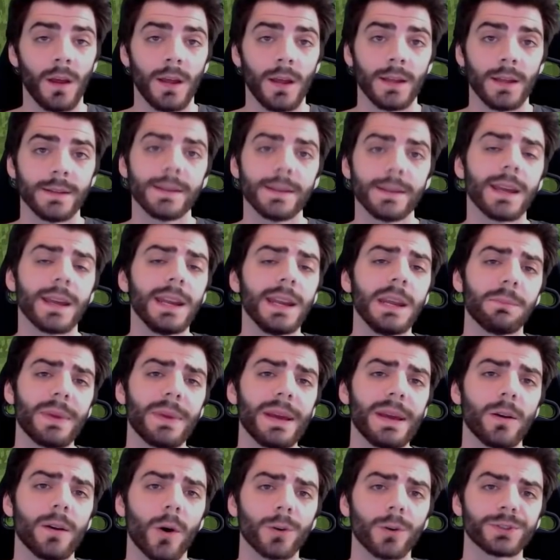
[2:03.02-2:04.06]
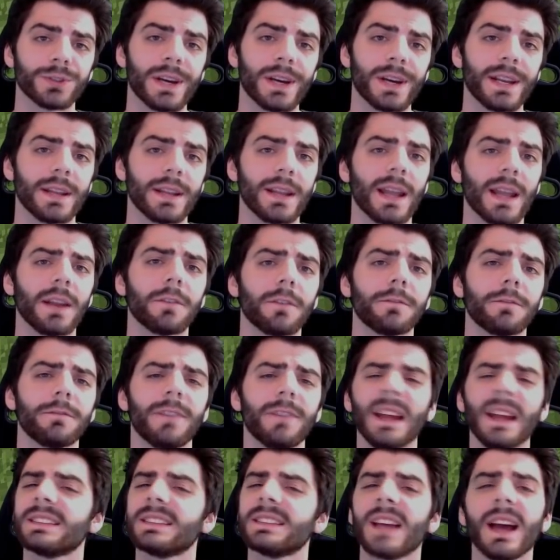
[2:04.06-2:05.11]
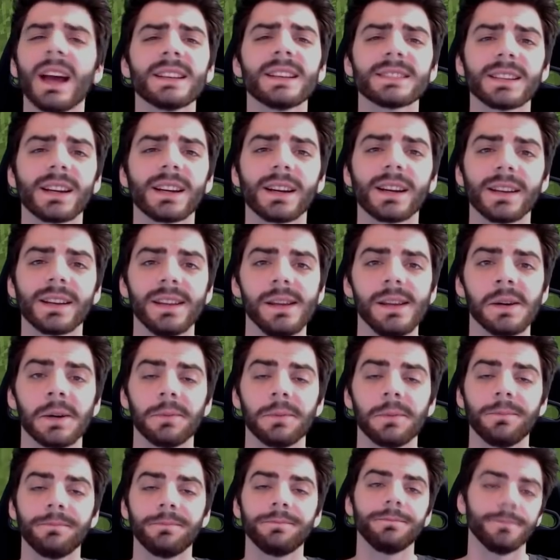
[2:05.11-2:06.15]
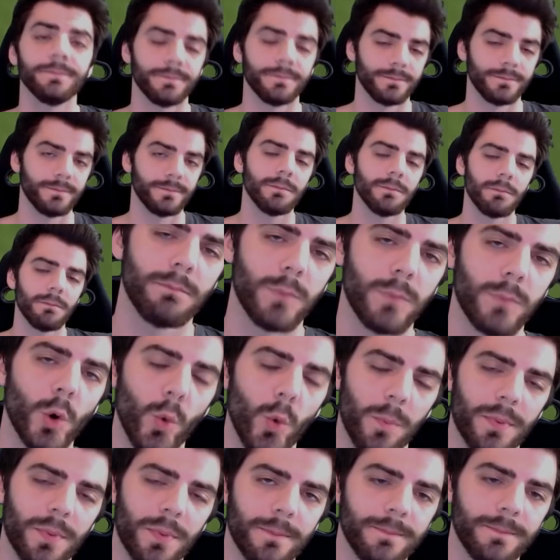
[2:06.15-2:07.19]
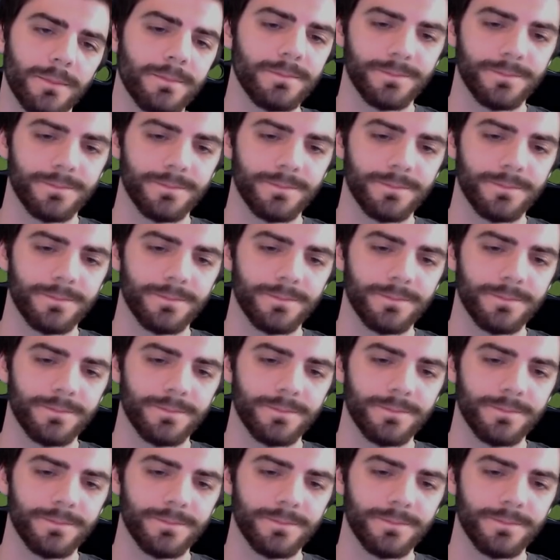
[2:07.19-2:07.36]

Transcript: The guinea pig also had another fantastic idea: poop.